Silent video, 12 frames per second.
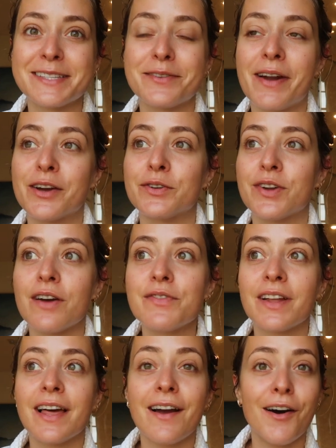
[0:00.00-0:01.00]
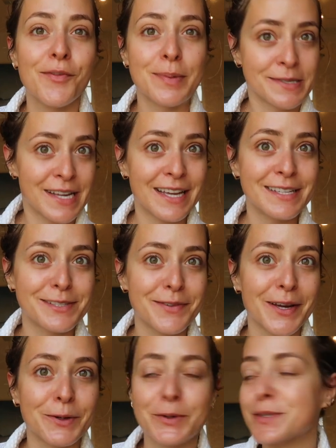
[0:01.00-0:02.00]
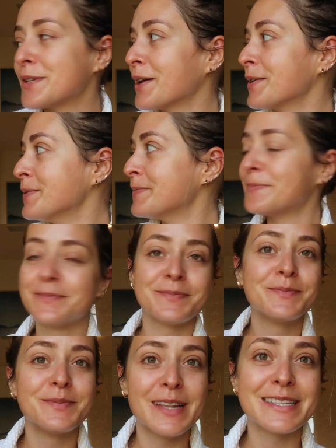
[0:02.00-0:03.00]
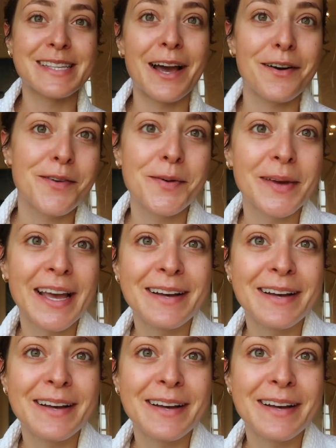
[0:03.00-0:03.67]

it's a record. I feel like 8:30 is a record, so let's see how far we